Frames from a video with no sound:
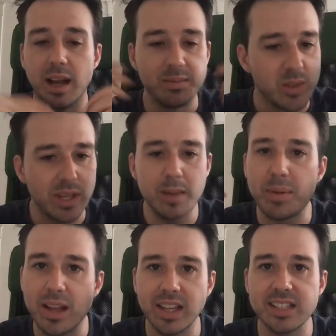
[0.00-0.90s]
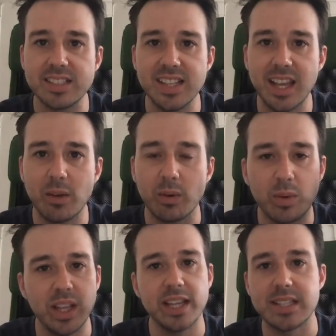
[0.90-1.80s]
So keep on listening. We're
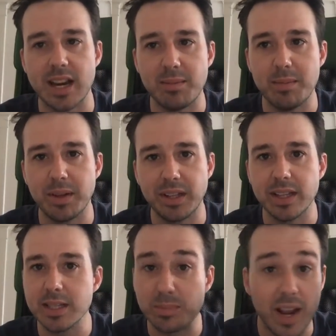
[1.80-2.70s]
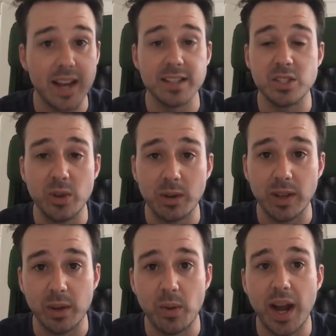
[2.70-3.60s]
really excited to be building this brand. It's doing
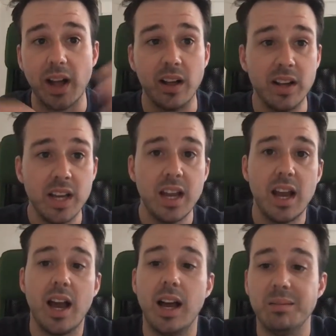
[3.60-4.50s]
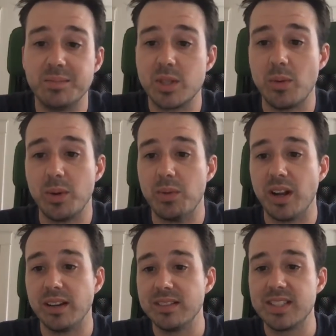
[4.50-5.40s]
really well. So we
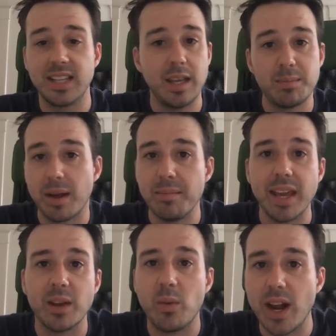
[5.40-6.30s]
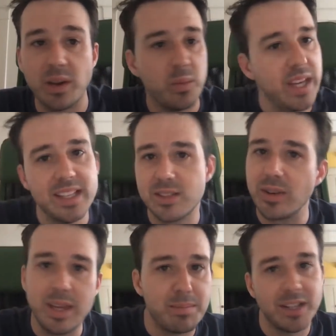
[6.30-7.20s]
want to keep on making Wine and Weed. So
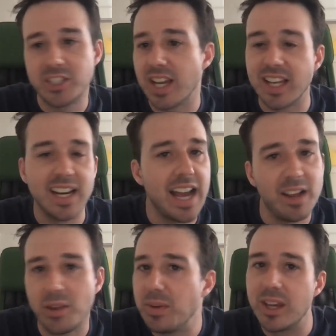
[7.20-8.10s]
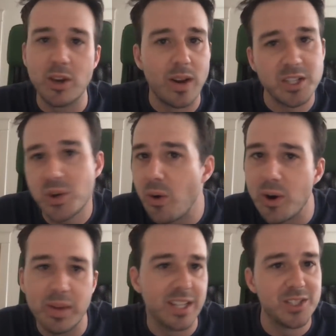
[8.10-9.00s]
keep on checking it out. Then we can go on
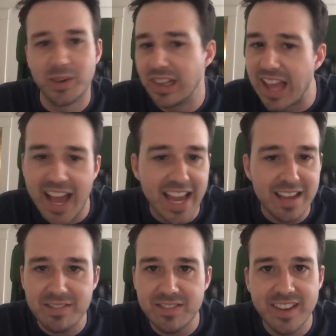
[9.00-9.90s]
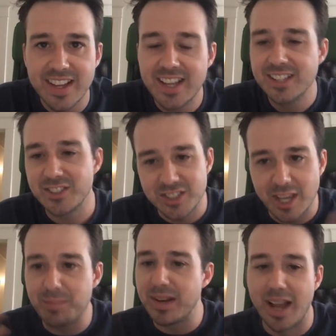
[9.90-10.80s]
tour. We can do it live. Just
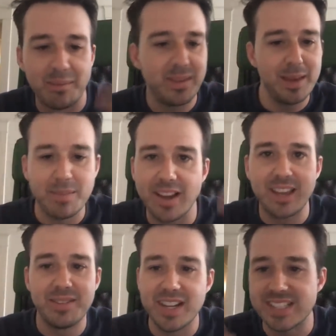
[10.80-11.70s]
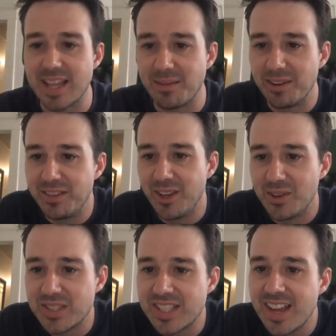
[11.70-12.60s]
keep it up. Keep on giving us them reviews.